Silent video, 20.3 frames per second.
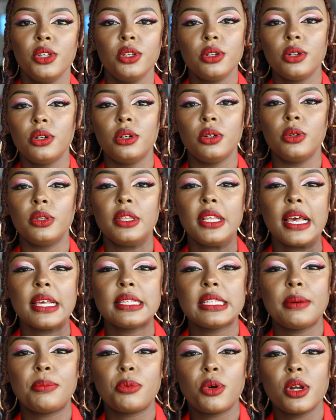You know,
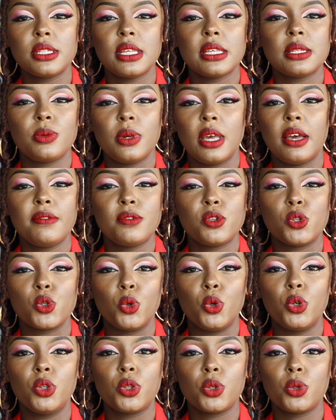there's a process we have
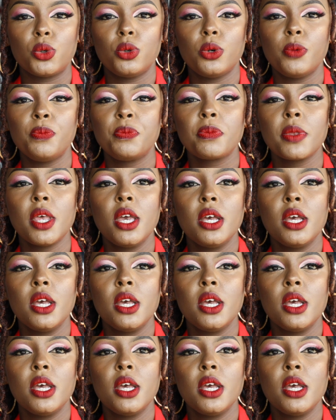to go through.